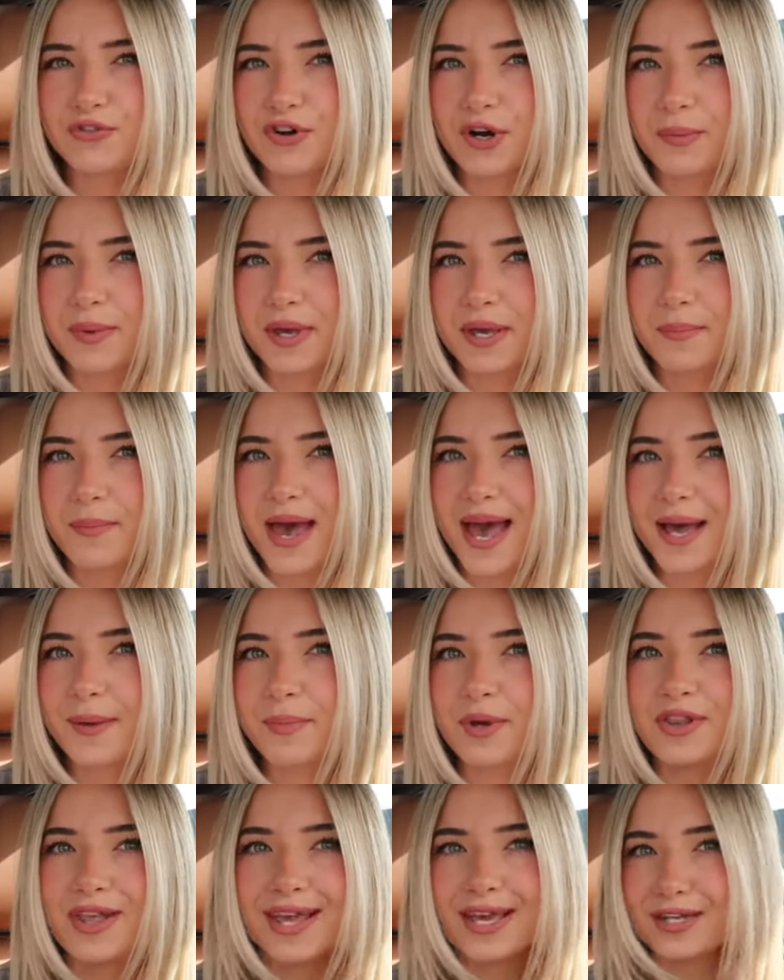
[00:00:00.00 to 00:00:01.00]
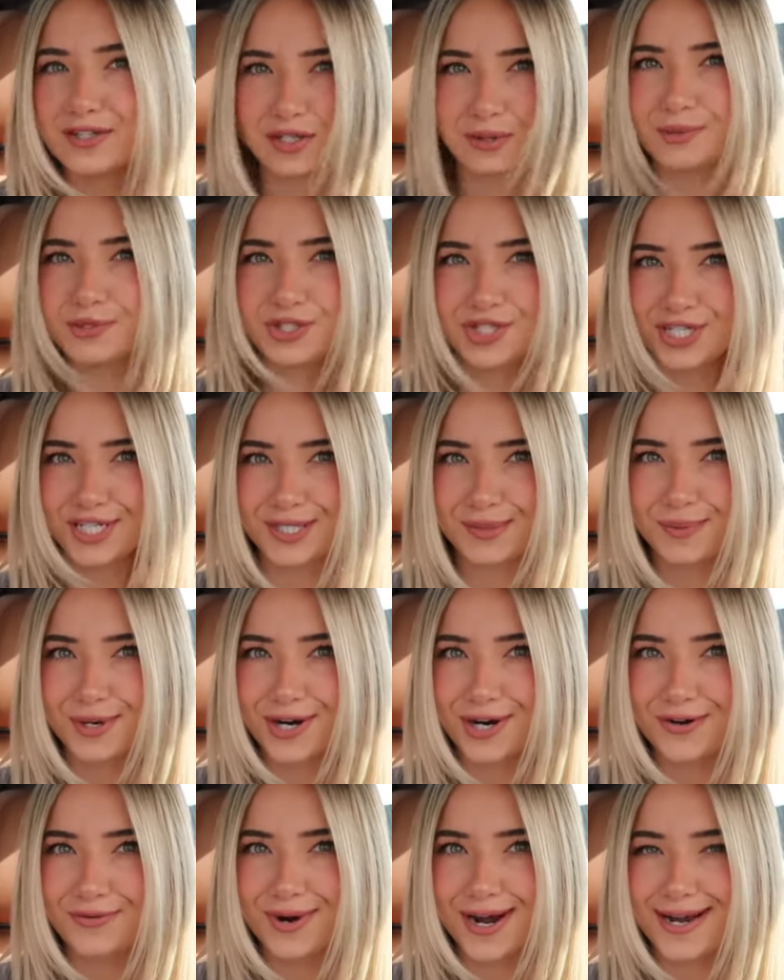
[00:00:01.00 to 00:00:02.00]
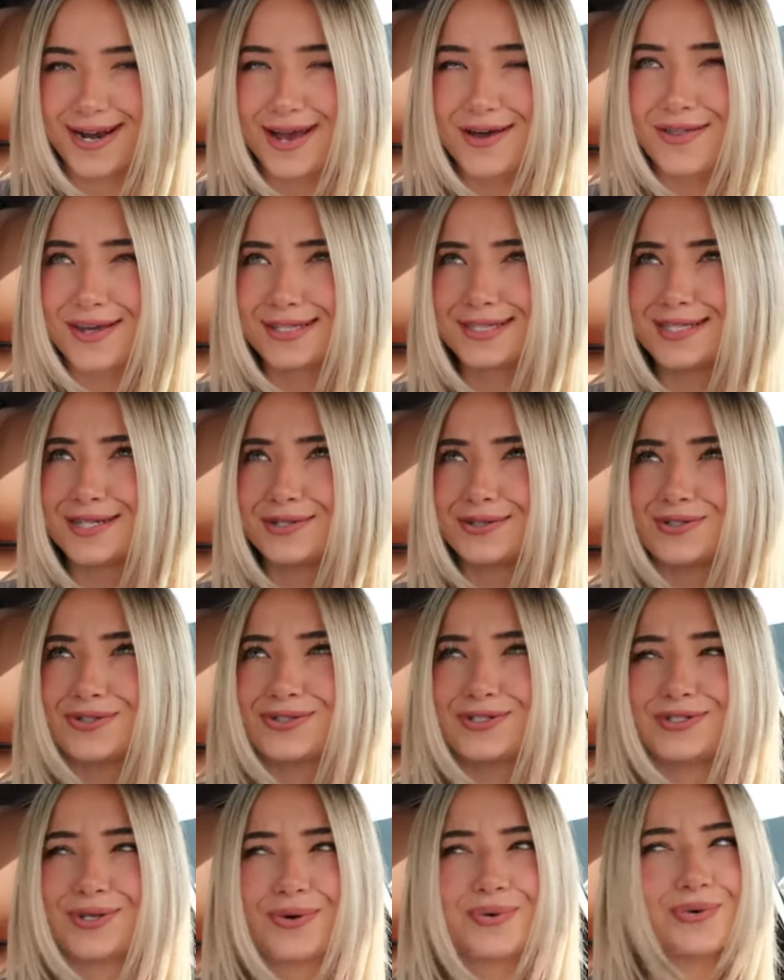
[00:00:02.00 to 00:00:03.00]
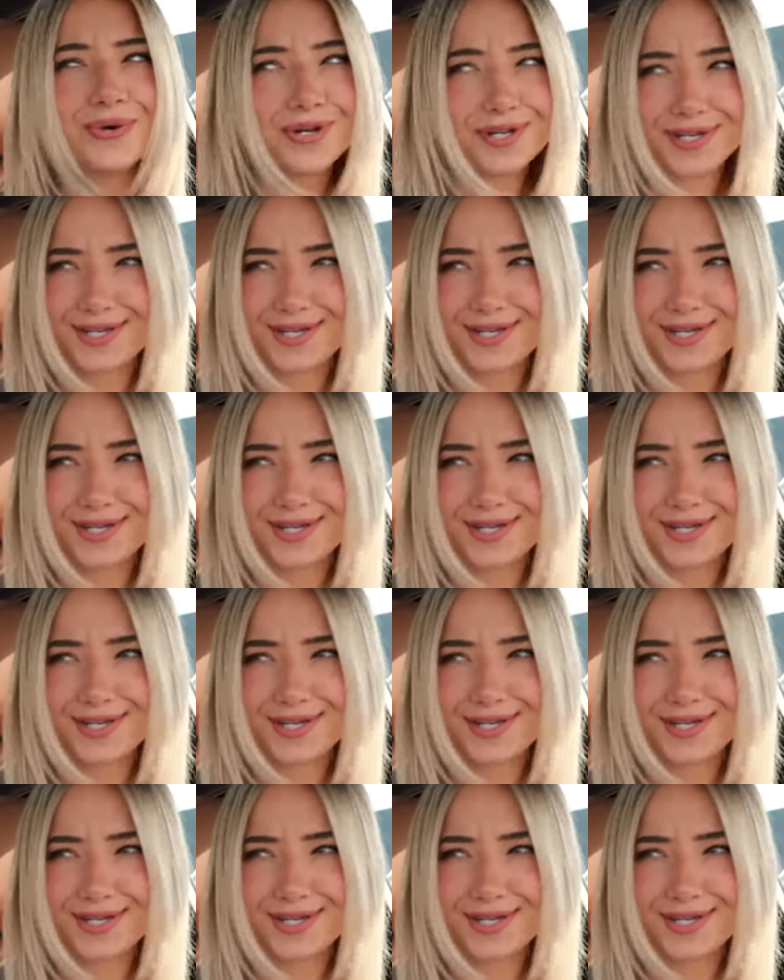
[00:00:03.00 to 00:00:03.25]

the mood for a Big Mac, but like a double cheeseburger right now, that sounds so